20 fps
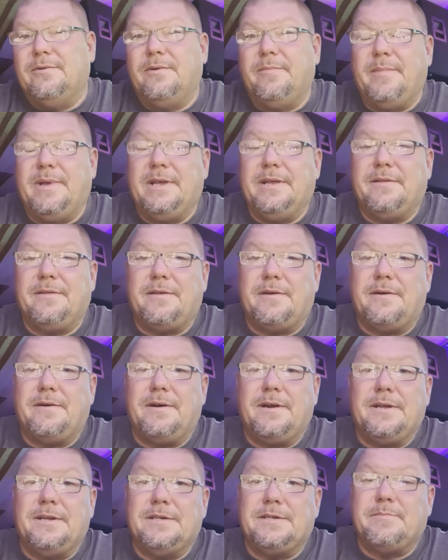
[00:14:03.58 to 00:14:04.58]
to mid
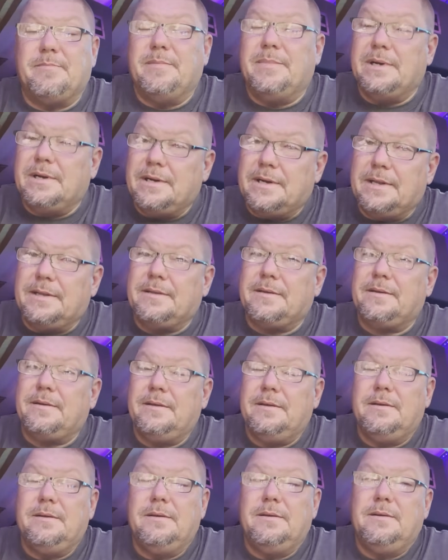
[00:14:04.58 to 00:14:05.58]
30s, but
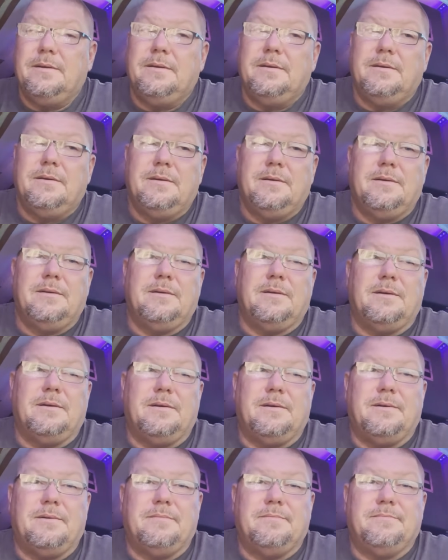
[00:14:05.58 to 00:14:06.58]

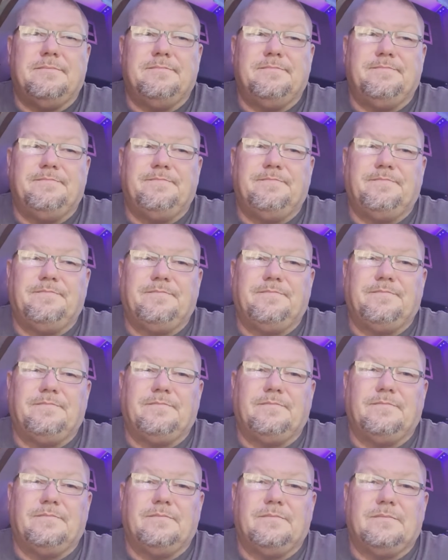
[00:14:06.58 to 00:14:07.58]

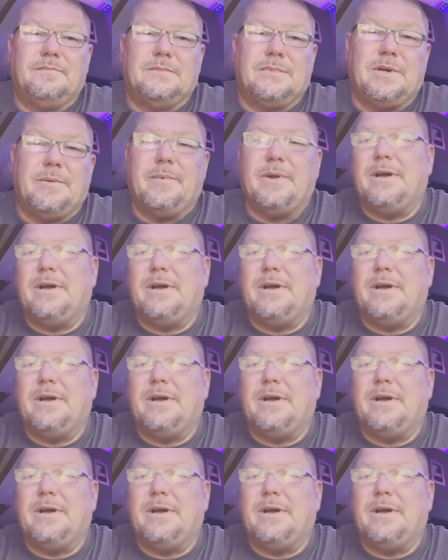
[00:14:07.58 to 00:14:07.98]
I'm